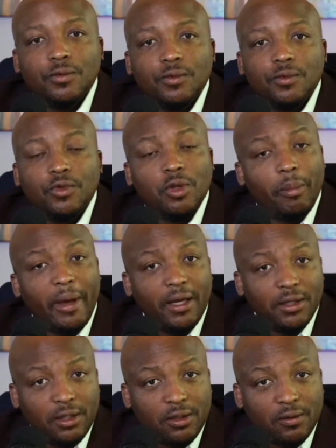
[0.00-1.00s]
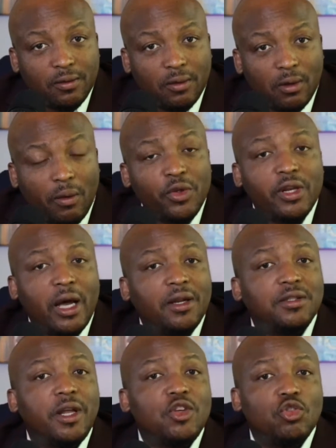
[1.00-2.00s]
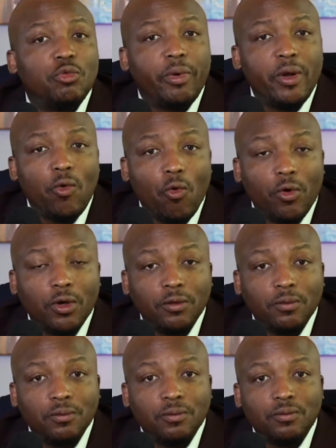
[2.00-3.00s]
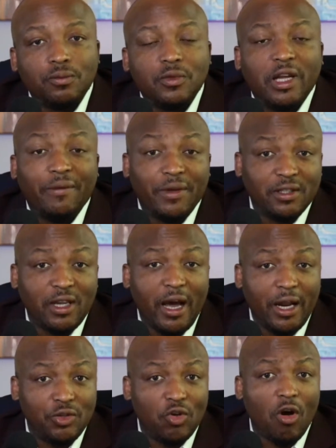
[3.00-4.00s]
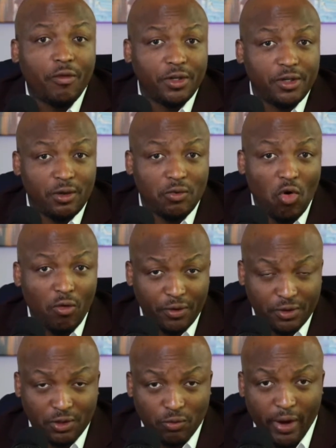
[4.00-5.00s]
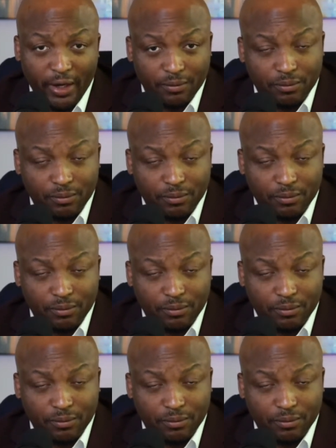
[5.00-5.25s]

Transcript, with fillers: to the bench of the United States Supreme Court have decided to overturn Roe versus Wade.